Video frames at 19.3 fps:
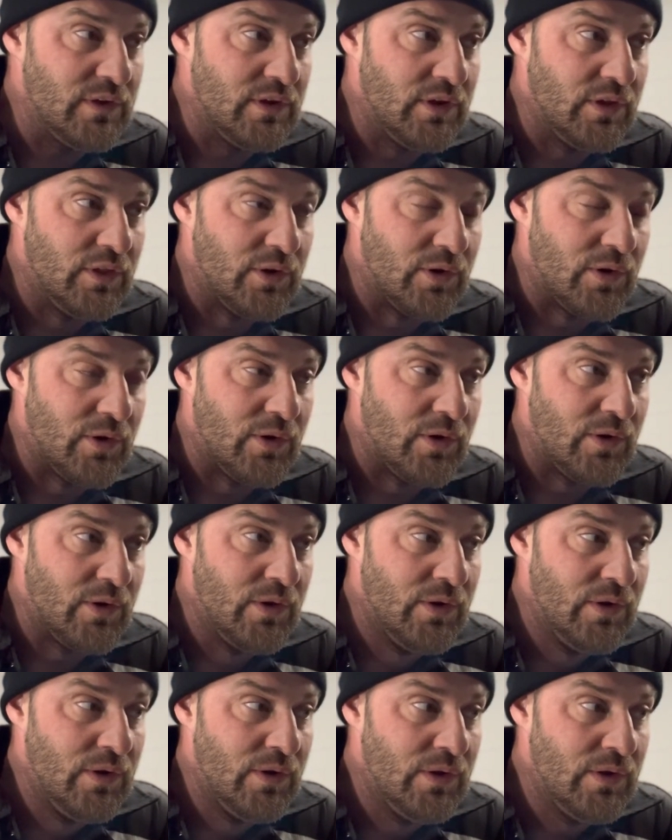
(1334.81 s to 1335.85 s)

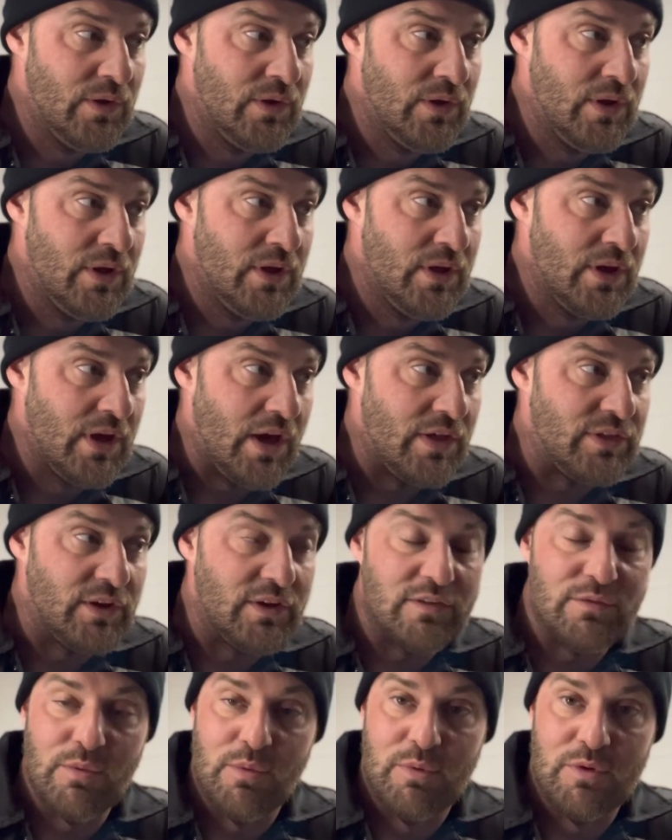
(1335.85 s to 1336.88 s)

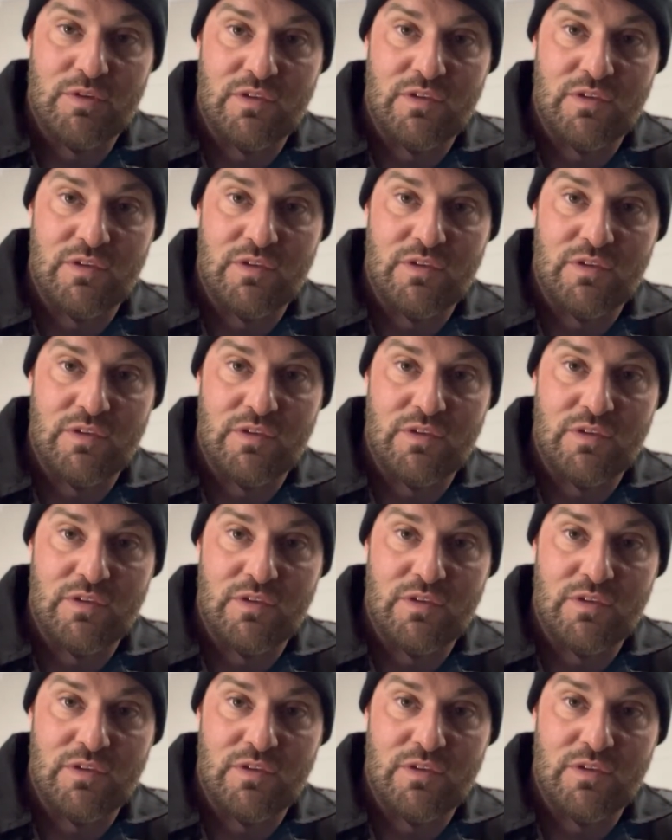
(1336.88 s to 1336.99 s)
maybe